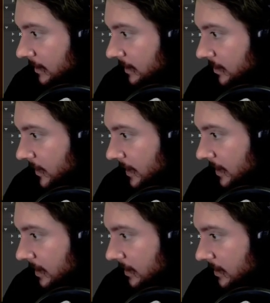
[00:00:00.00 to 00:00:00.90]
Let's do it.
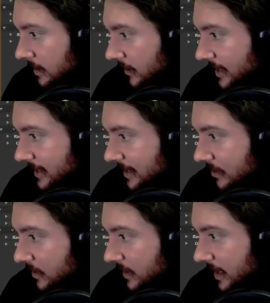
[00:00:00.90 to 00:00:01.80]
Ziria says,
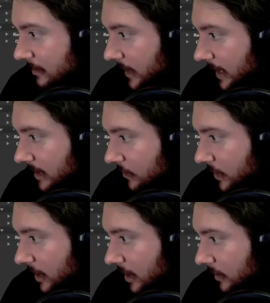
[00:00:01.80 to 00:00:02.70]
so Synapse, what kind
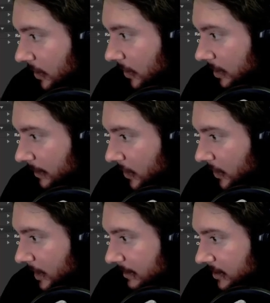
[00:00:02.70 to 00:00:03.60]
of record
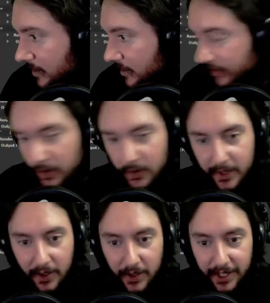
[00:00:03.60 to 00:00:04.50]
program do you use for
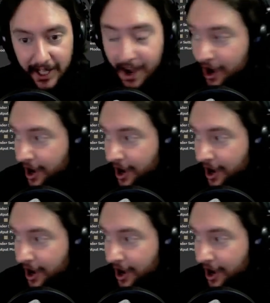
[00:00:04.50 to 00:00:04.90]
recording?